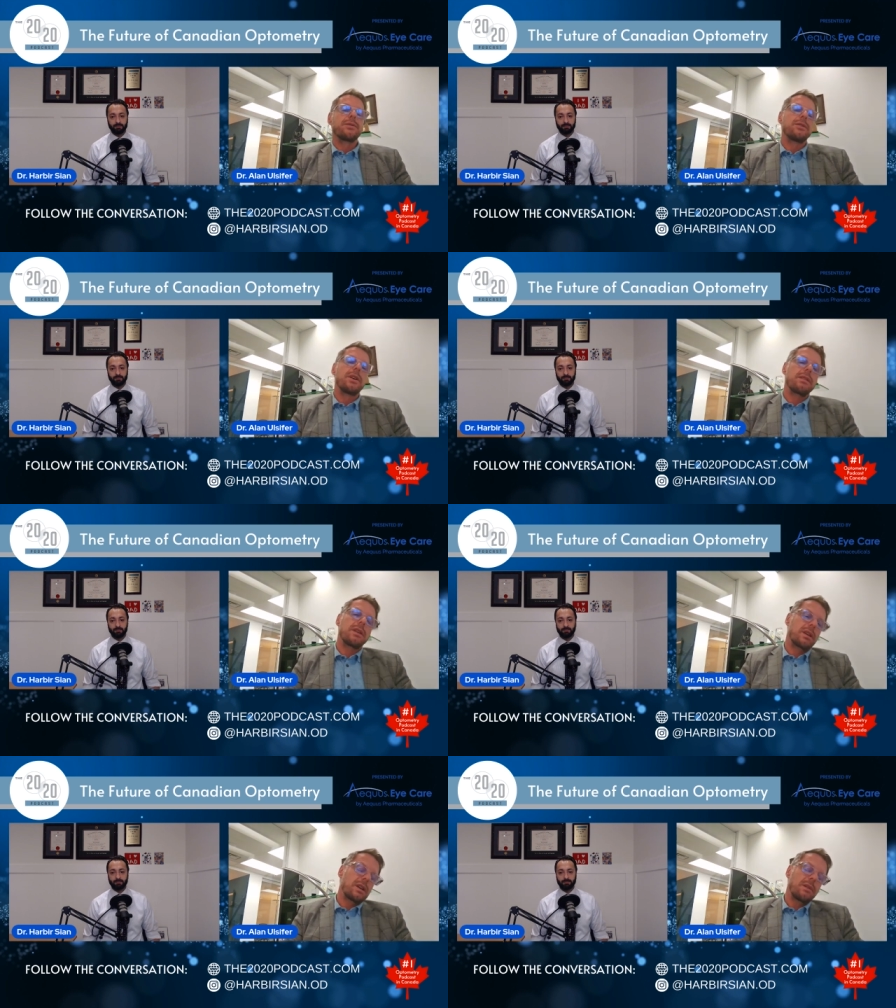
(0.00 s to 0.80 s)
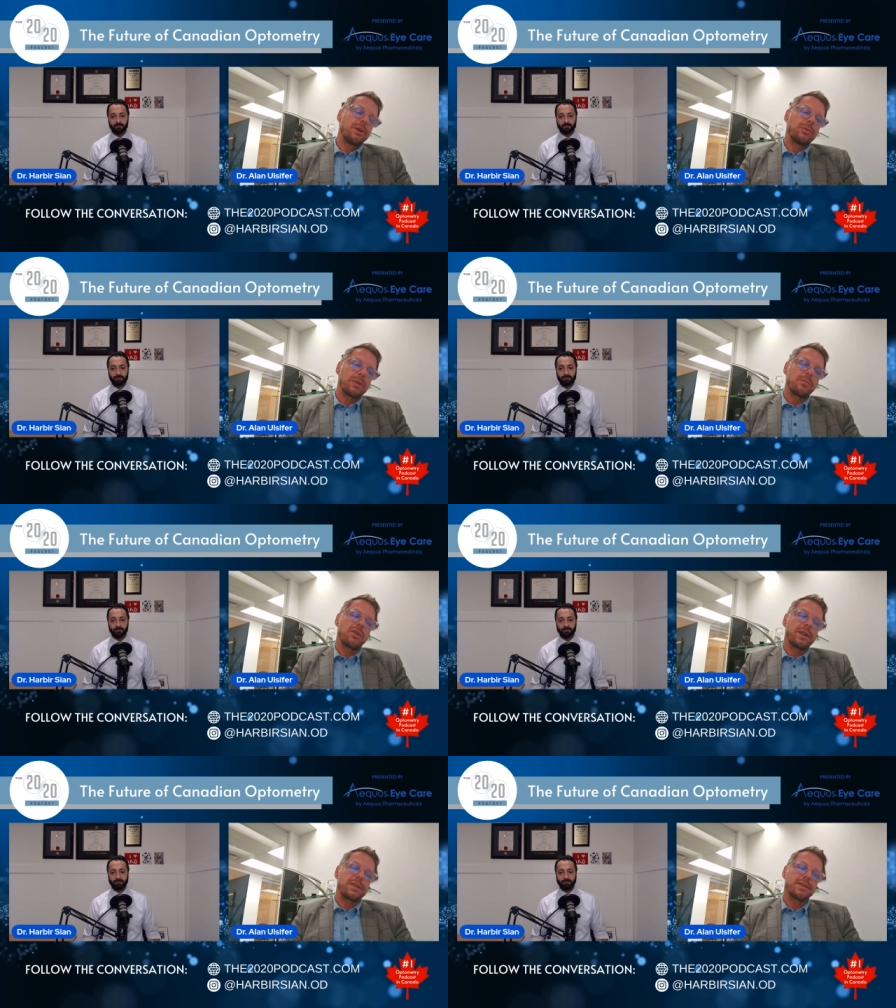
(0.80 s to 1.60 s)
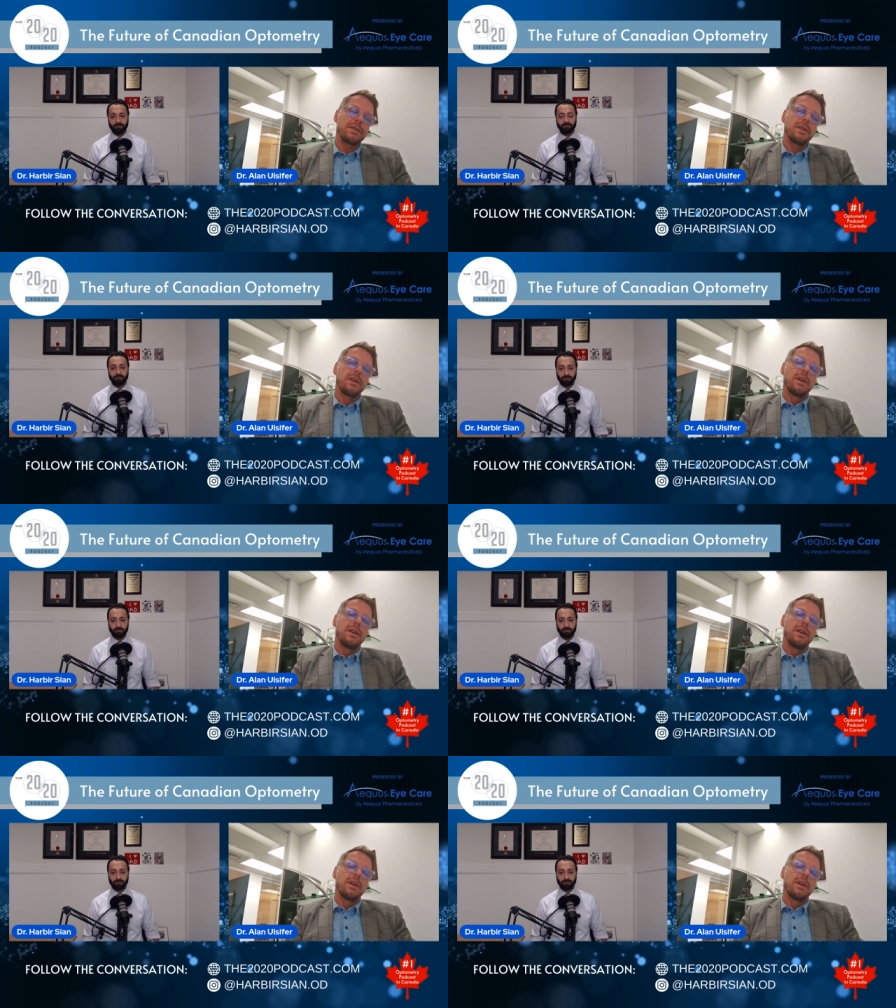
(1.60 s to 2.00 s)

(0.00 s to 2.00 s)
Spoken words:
and they're not thinking about the price.